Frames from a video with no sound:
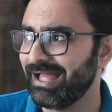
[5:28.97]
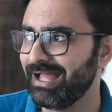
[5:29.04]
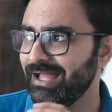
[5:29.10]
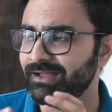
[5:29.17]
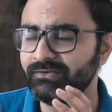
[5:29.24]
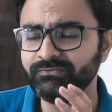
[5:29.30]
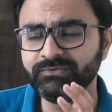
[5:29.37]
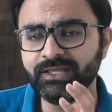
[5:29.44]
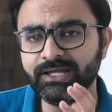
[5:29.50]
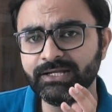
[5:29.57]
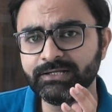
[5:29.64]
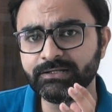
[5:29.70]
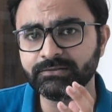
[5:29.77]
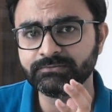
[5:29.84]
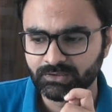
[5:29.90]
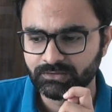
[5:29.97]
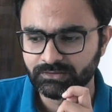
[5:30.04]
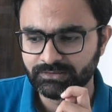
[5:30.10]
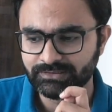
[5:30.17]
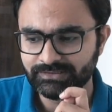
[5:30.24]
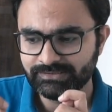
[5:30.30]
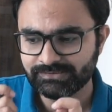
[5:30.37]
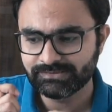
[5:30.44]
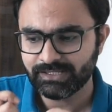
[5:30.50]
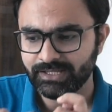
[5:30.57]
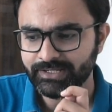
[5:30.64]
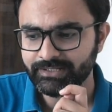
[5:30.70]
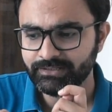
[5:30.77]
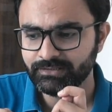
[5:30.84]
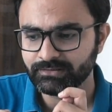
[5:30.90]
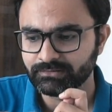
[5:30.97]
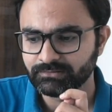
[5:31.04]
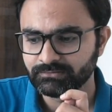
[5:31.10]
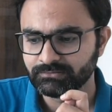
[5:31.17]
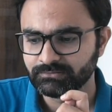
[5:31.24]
have that design